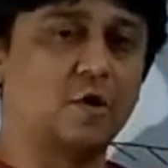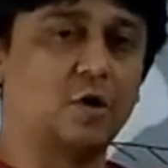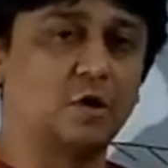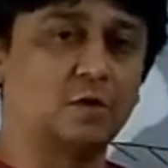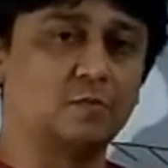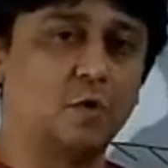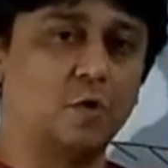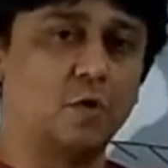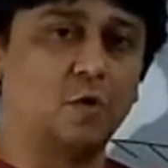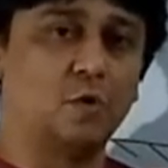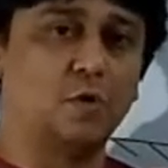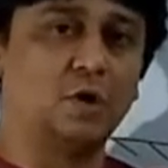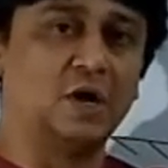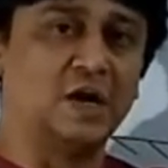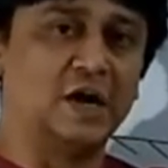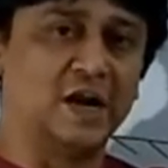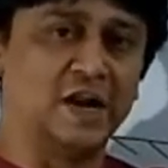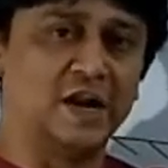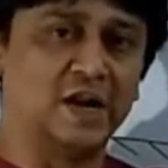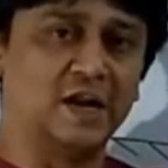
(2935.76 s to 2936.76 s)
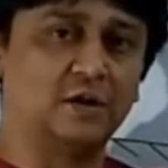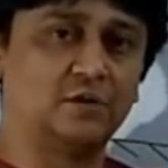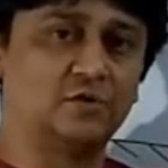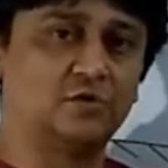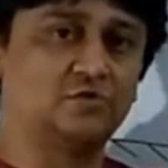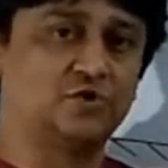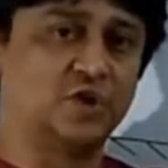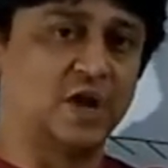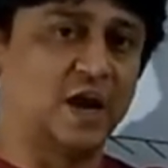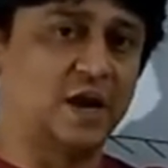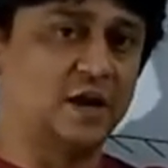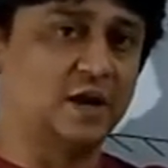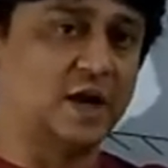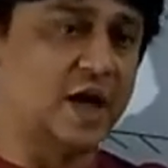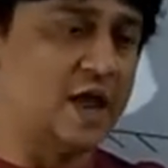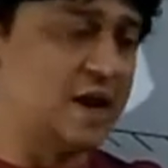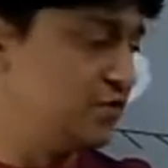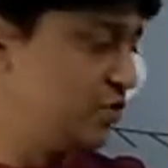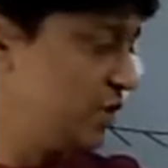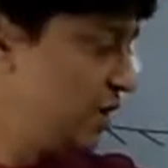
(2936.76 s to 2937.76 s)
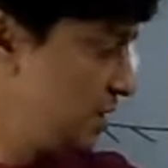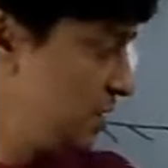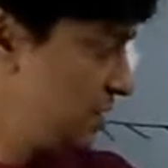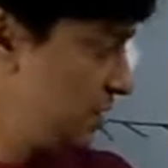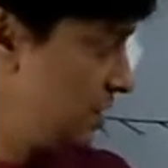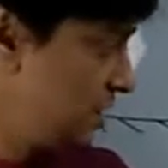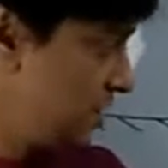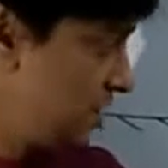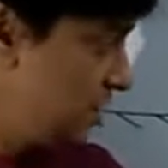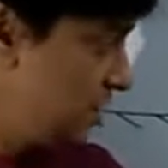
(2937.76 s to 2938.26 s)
about board, NEET, JEE, anything.